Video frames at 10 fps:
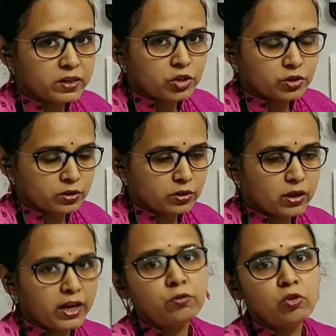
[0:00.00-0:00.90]
It was
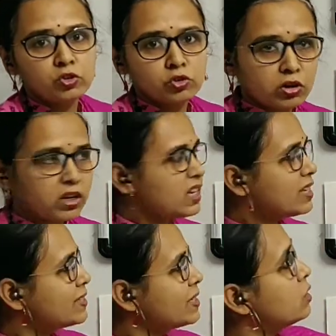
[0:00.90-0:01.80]
not easy to
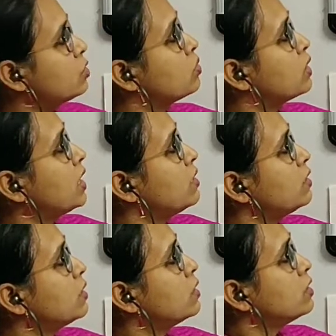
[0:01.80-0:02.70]
cut the
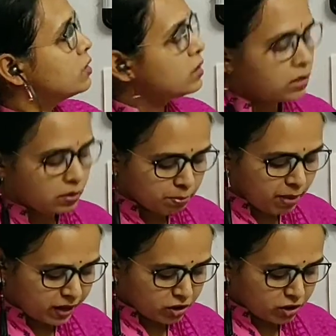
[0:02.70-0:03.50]
banyan tree